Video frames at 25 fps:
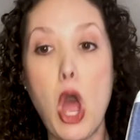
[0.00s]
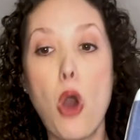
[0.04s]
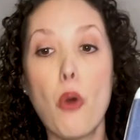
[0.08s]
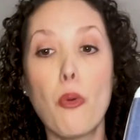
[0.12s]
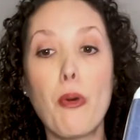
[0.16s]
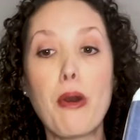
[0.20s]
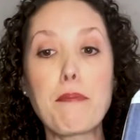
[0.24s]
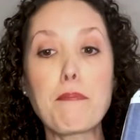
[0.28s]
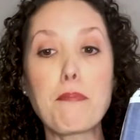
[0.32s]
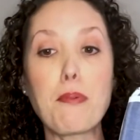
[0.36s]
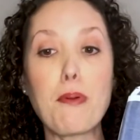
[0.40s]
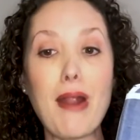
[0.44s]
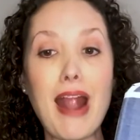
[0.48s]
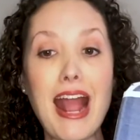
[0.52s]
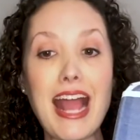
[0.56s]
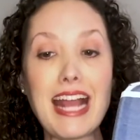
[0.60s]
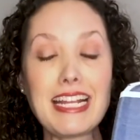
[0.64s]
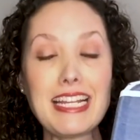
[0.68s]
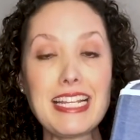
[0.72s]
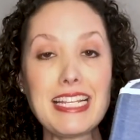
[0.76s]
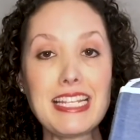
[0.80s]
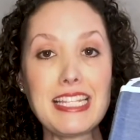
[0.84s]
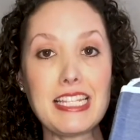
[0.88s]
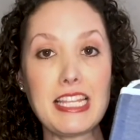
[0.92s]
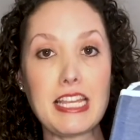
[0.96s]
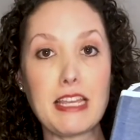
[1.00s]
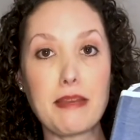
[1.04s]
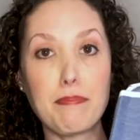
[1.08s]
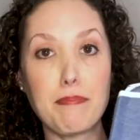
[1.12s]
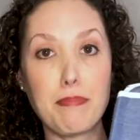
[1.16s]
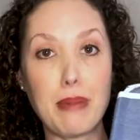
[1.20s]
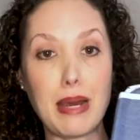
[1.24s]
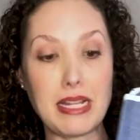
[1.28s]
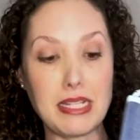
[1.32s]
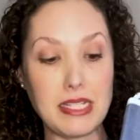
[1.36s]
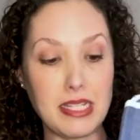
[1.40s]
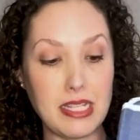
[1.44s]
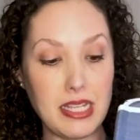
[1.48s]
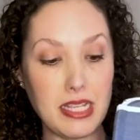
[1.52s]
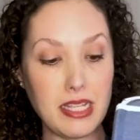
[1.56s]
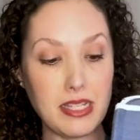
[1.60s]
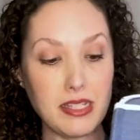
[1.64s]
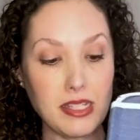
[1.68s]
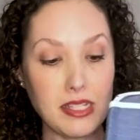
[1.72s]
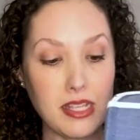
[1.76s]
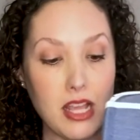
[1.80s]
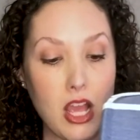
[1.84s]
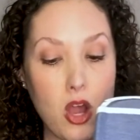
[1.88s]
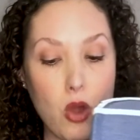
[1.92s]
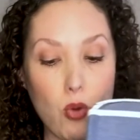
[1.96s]
When practicing
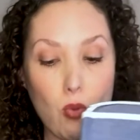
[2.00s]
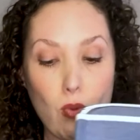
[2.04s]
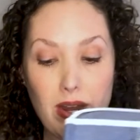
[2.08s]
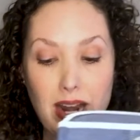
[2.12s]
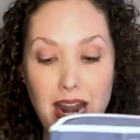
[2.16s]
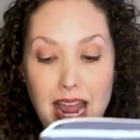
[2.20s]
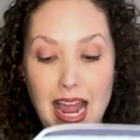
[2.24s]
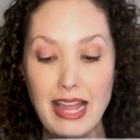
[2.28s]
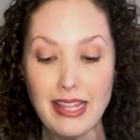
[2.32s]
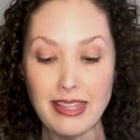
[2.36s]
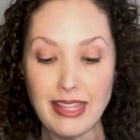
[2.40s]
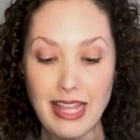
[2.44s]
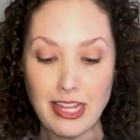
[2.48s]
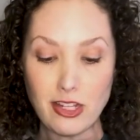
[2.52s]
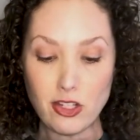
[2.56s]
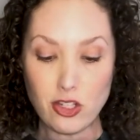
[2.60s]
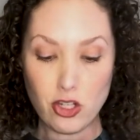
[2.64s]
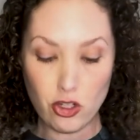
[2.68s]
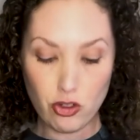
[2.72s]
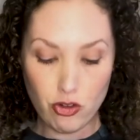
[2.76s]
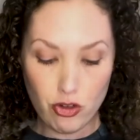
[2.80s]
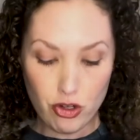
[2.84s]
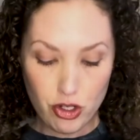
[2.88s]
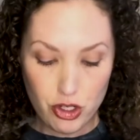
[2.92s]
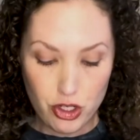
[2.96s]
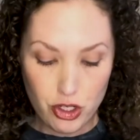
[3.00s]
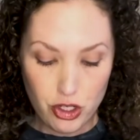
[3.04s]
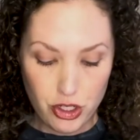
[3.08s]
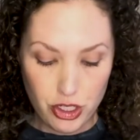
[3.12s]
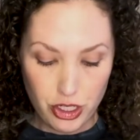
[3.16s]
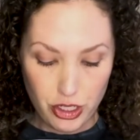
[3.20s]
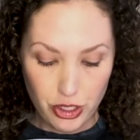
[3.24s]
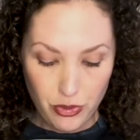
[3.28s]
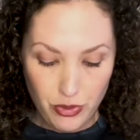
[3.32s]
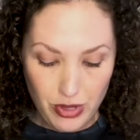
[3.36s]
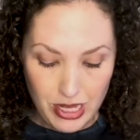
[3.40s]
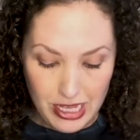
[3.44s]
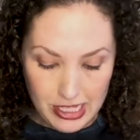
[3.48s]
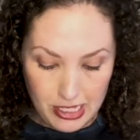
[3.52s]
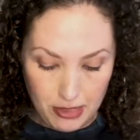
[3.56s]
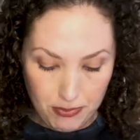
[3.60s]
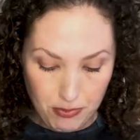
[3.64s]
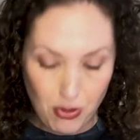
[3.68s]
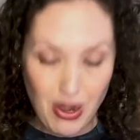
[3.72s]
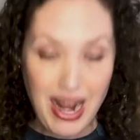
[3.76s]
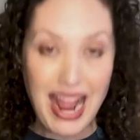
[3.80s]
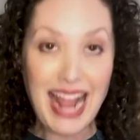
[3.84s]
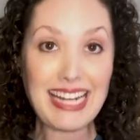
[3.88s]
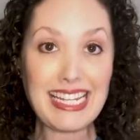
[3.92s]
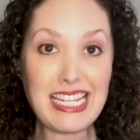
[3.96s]
buttons, what I like children to do is to
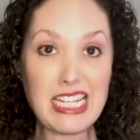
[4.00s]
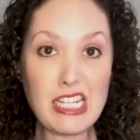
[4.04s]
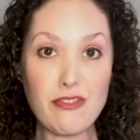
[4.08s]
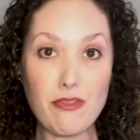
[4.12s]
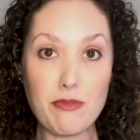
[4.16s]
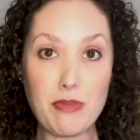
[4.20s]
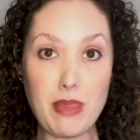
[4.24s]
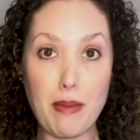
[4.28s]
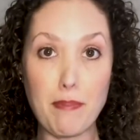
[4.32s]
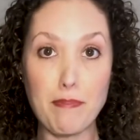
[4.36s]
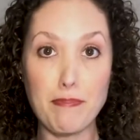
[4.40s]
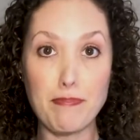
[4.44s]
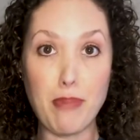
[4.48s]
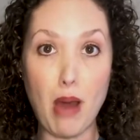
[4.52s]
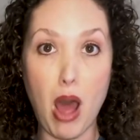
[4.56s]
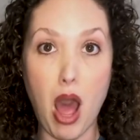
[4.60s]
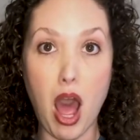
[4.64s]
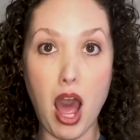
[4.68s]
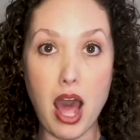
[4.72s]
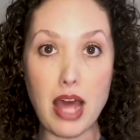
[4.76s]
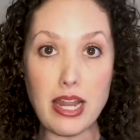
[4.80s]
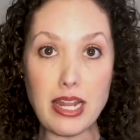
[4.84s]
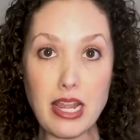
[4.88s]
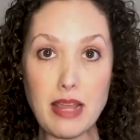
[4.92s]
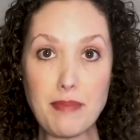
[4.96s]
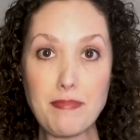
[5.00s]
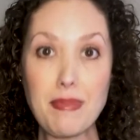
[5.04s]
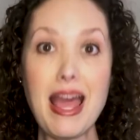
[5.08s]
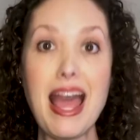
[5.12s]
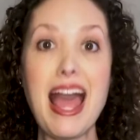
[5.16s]
practice from the bottom